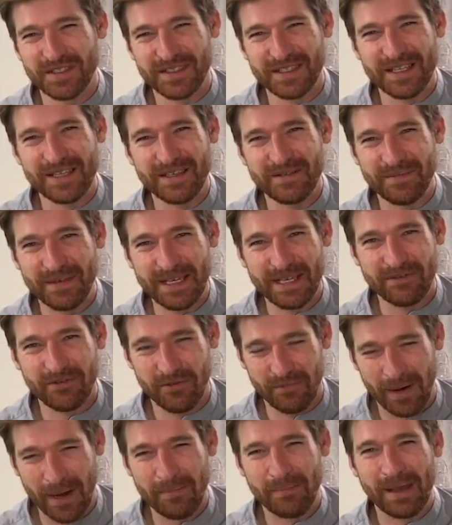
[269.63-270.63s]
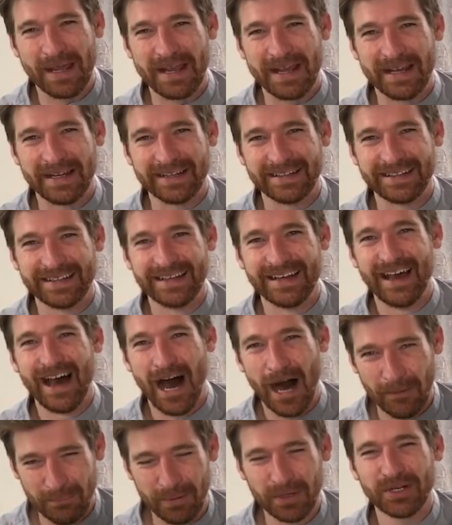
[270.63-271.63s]
see me with my band,
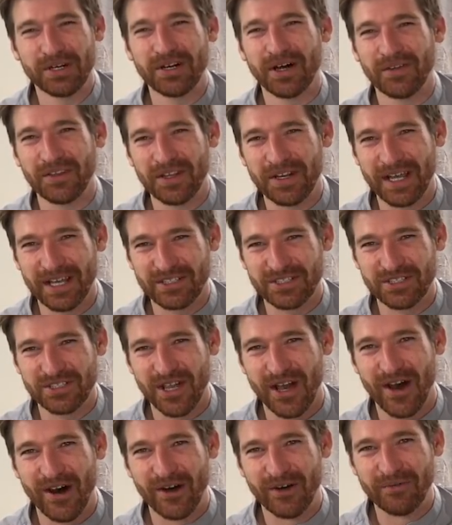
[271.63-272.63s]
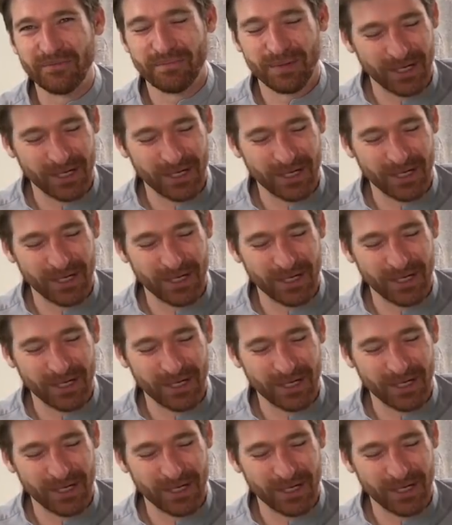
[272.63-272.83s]
I'll put it on the next show.